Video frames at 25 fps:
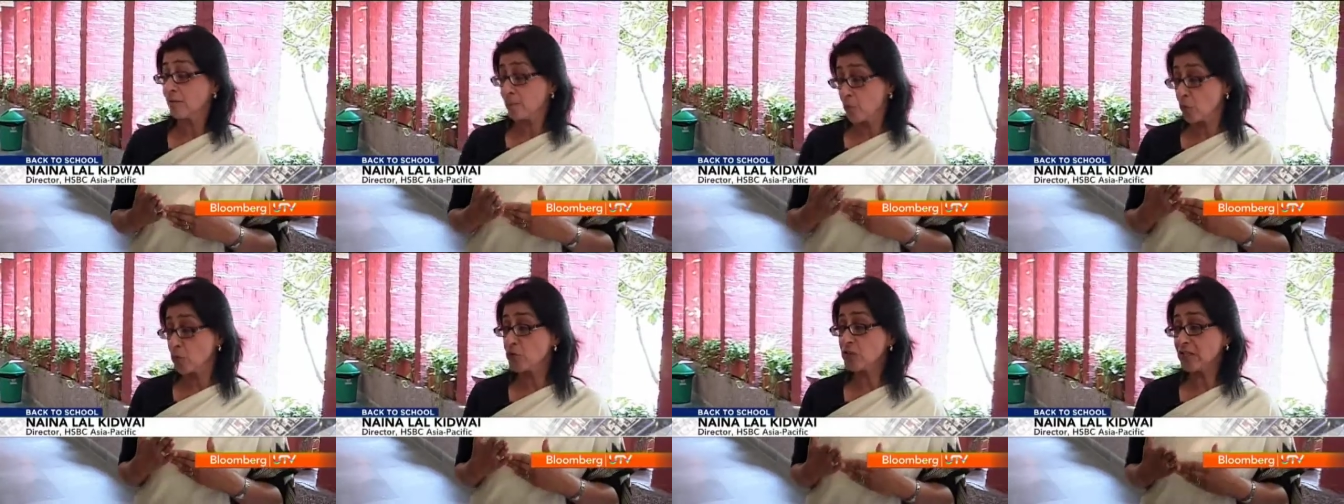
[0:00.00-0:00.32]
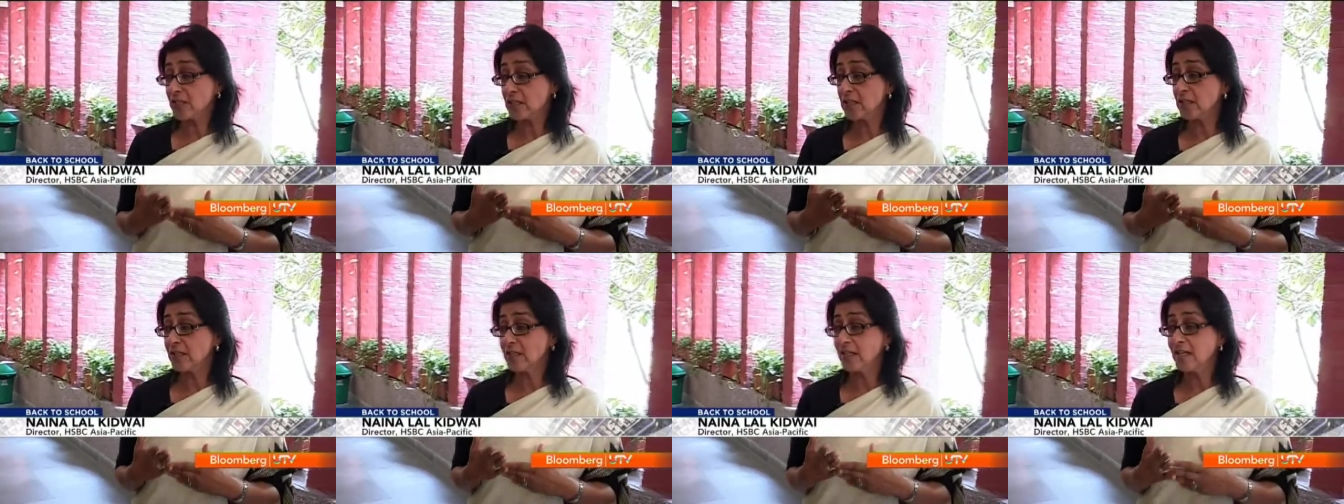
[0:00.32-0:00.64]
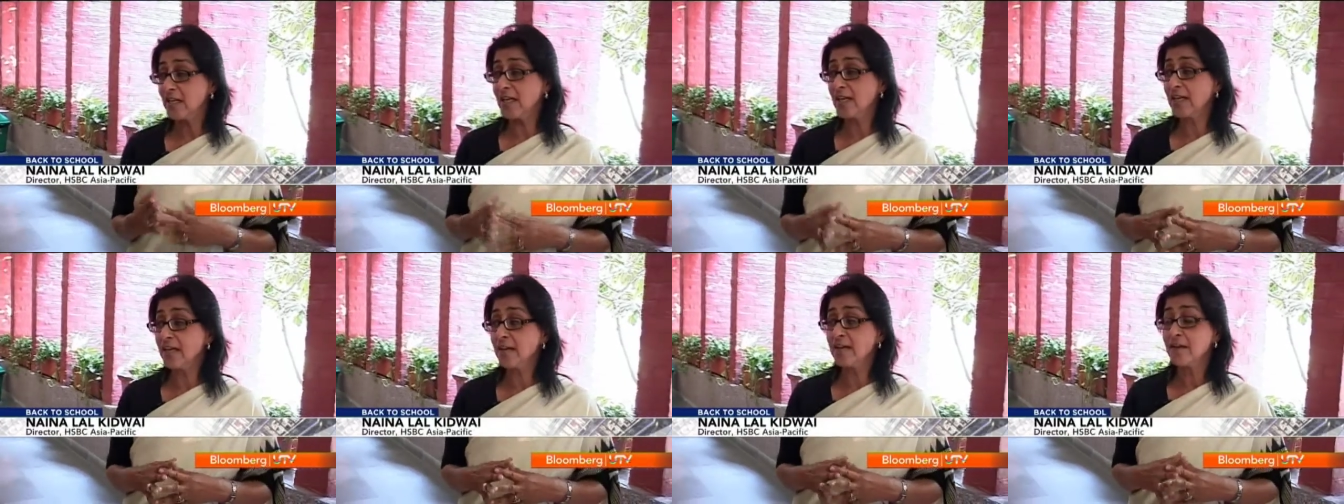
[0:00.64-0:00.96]
most
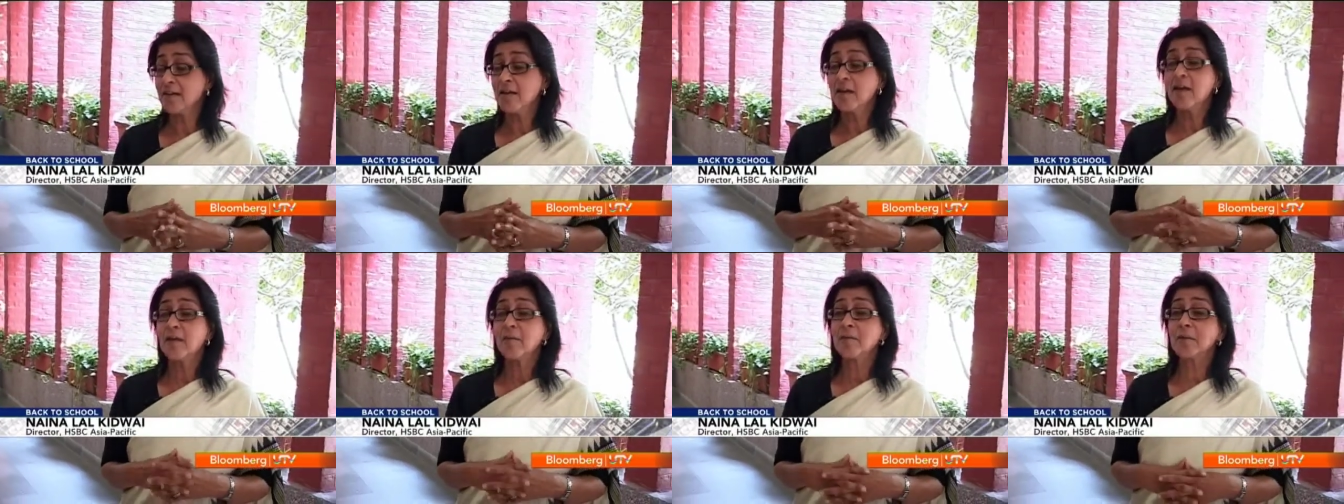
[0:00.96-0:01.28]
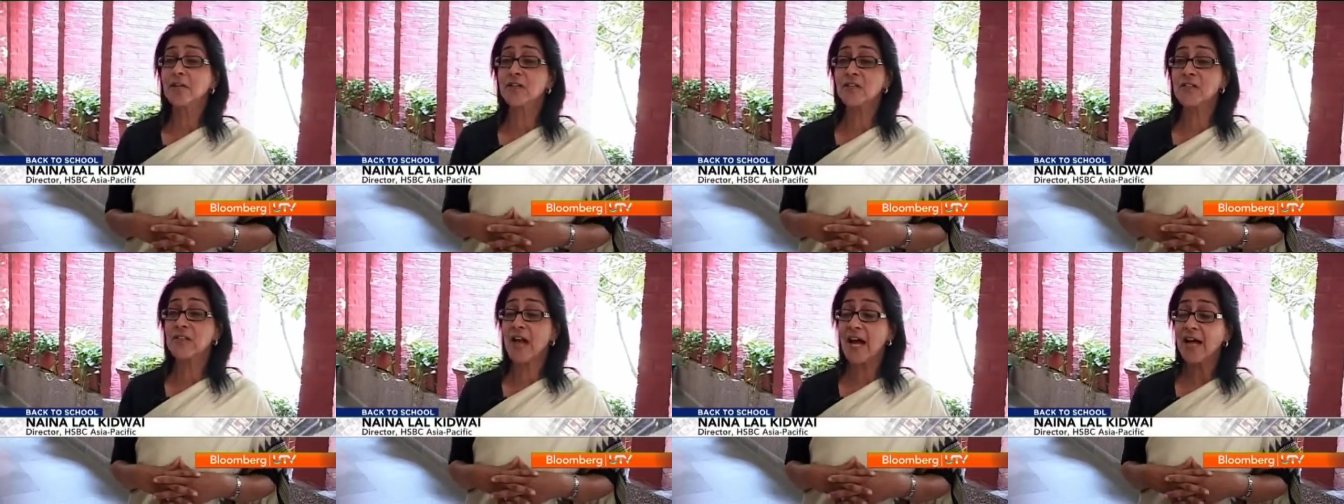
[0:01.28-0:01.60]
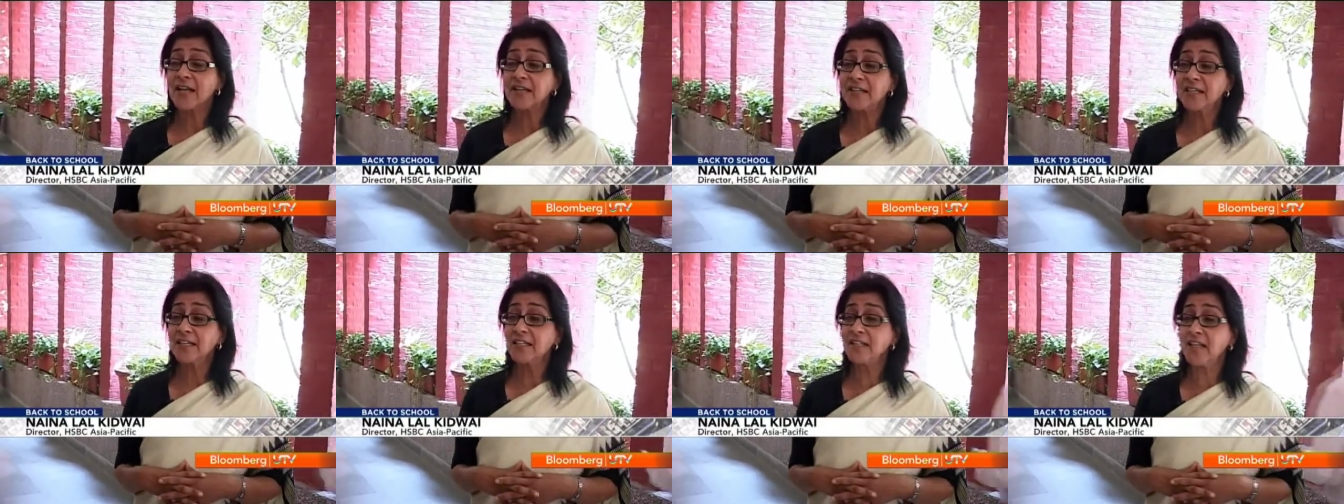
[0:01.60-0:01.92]
certainly, because
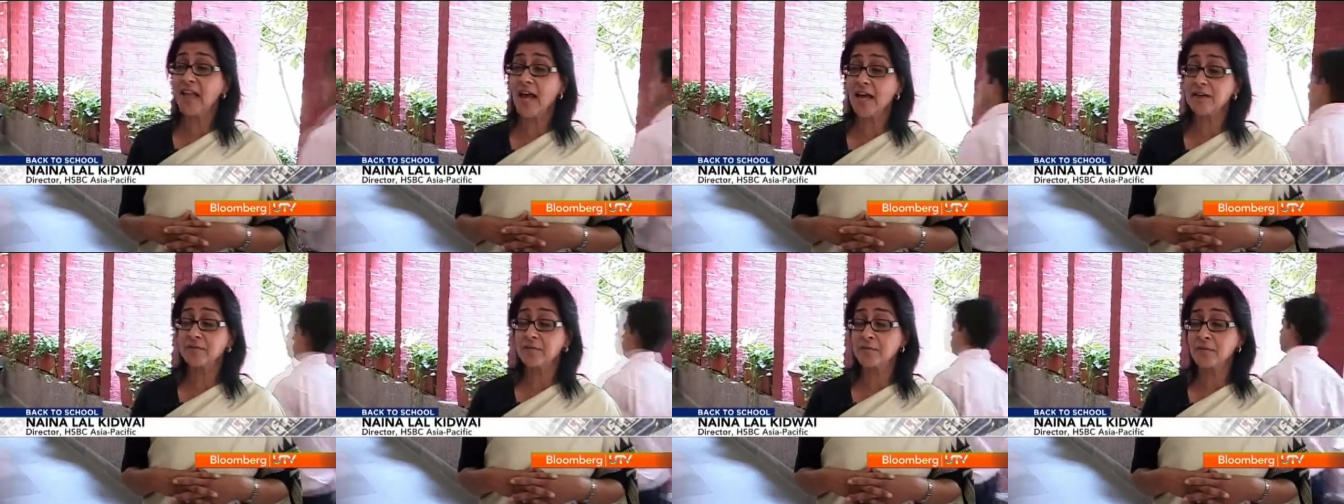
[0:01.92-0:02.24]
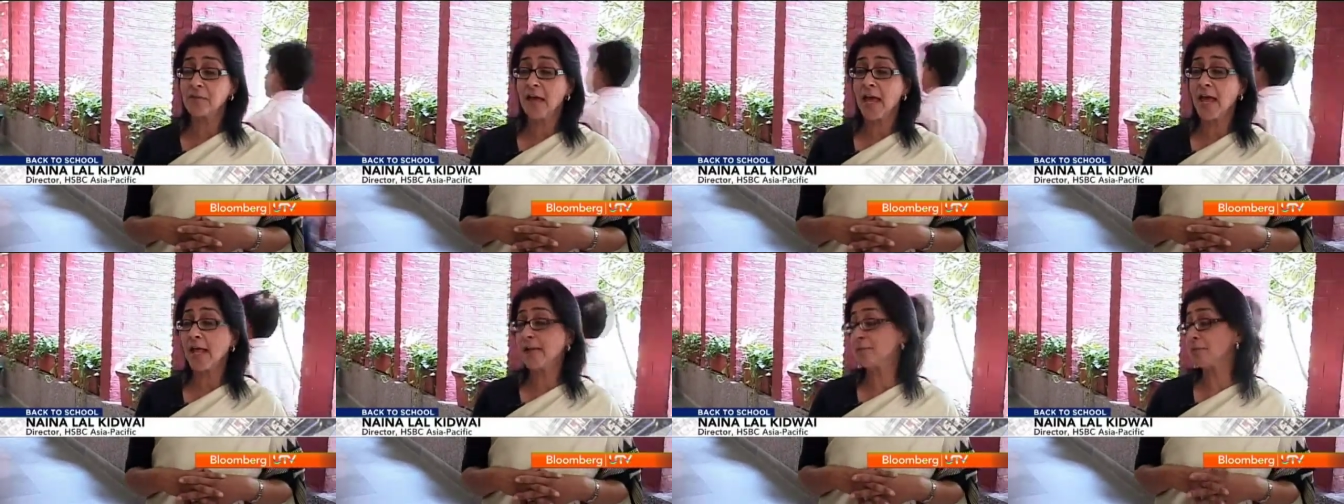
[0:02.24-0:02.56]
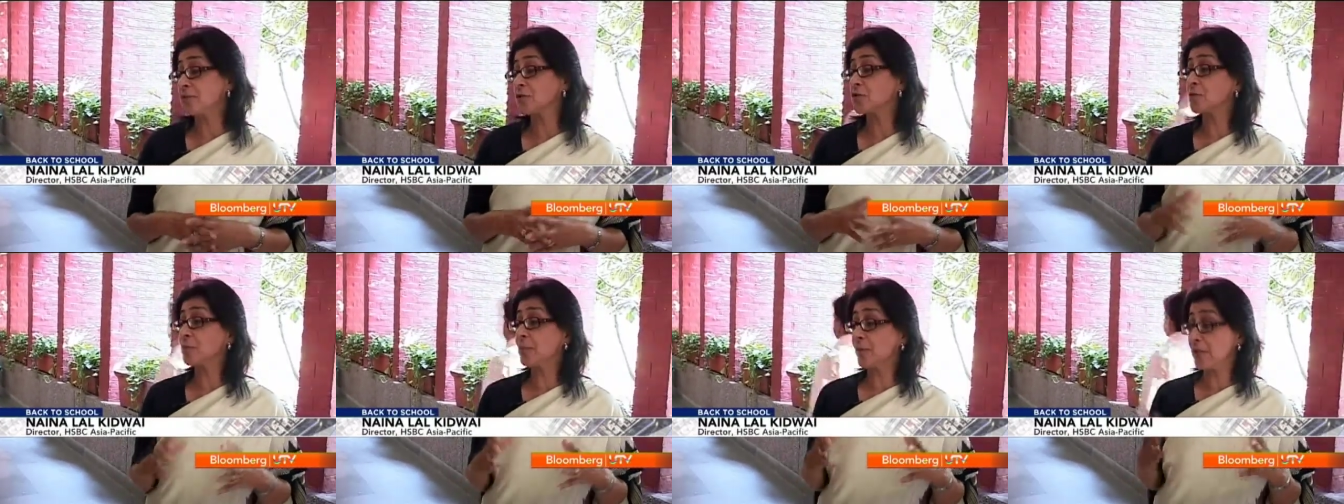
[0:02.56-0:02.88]
I think that
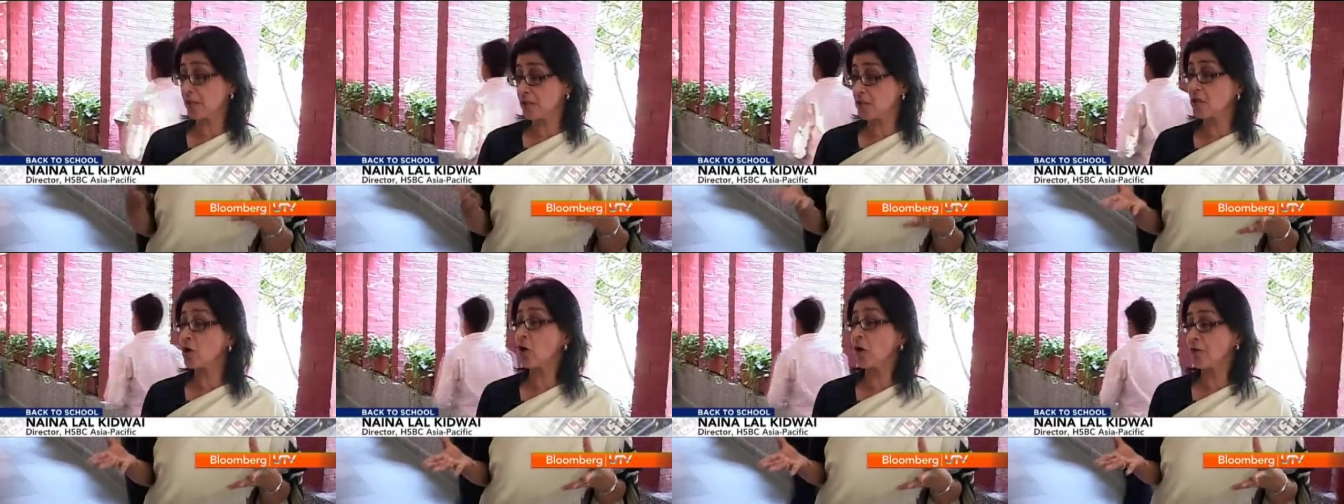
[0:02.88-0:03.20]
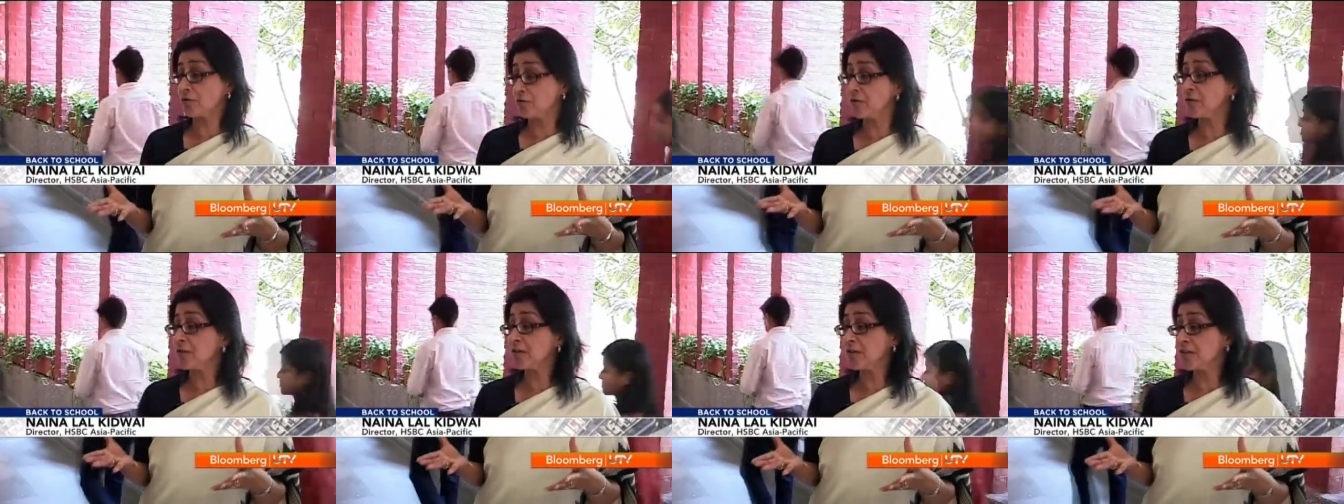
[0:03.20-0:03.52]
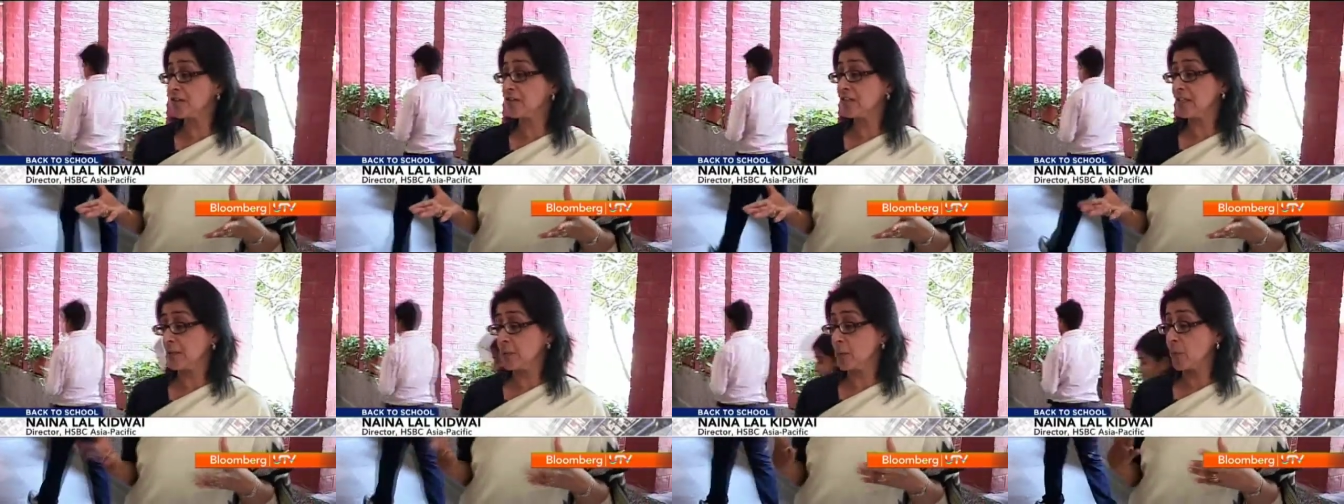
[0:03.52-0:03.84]
helps to build
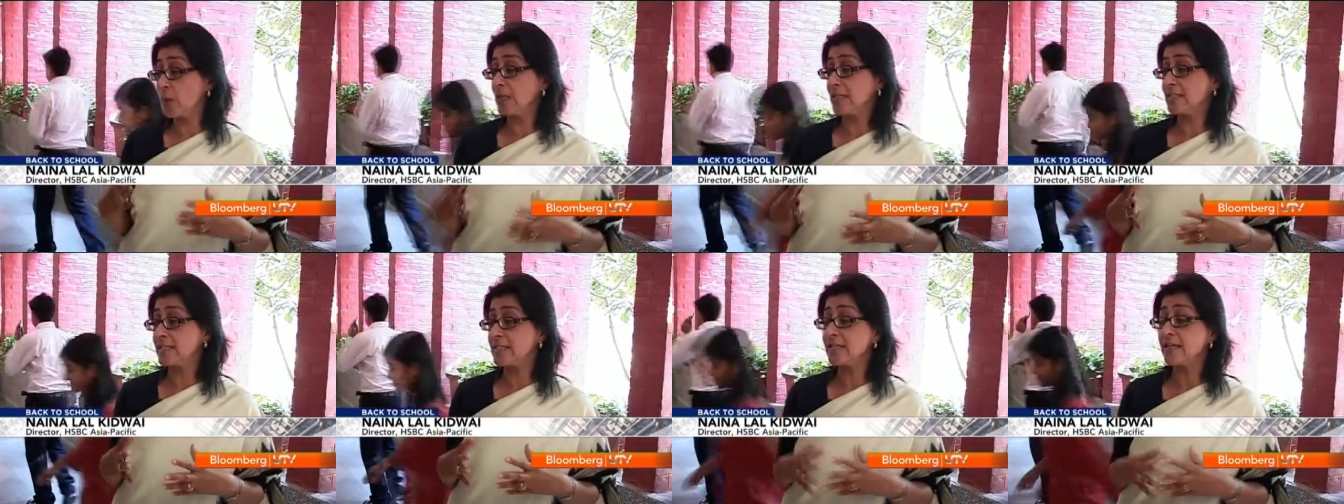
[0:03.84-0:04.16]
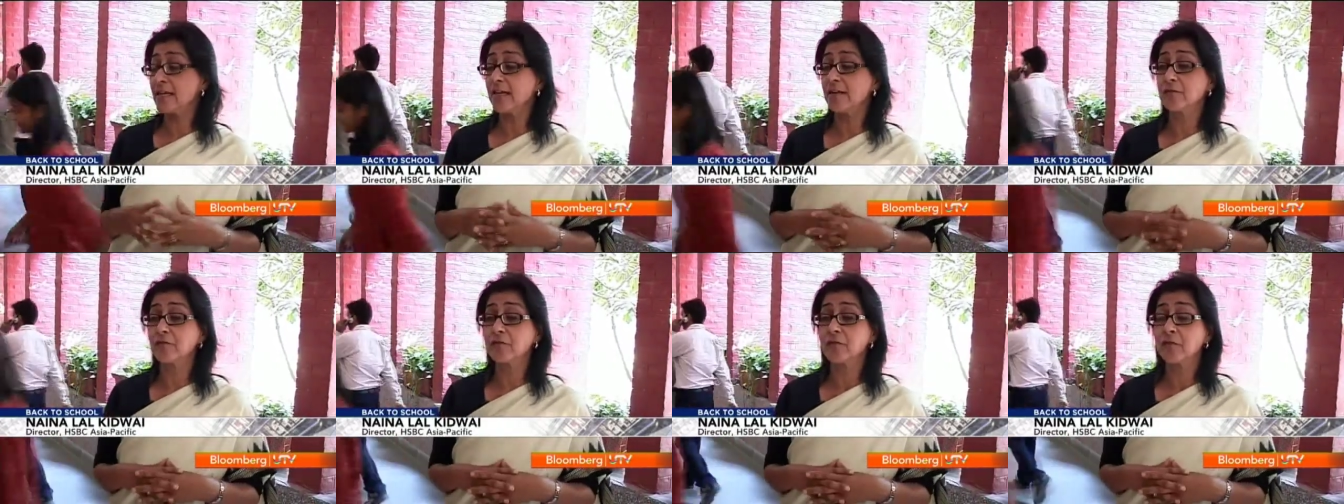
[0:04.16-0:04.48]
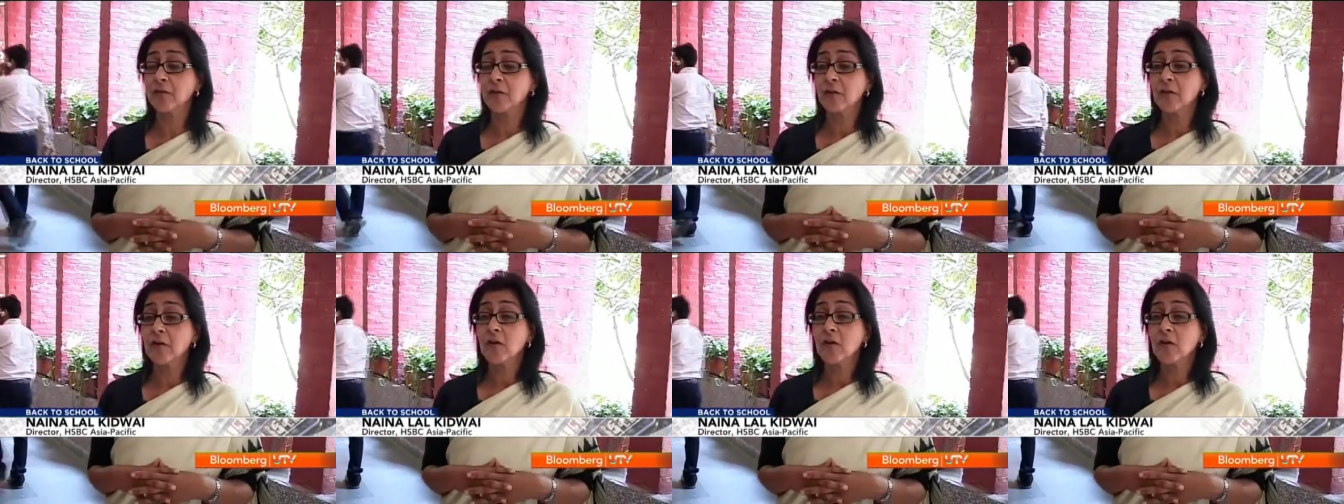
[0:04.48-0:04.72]
confidence in oneself.